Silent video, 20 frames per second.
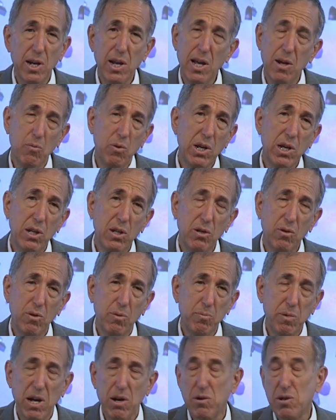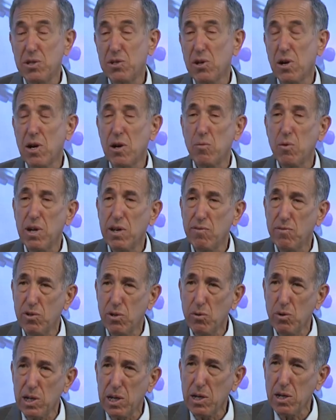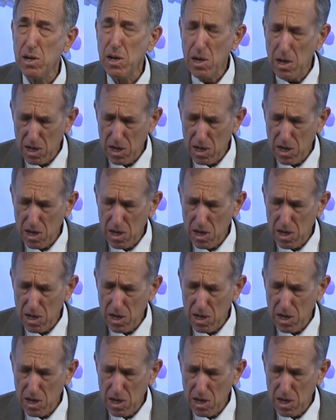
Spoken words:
hey, we can do it better. It's our way of doing it.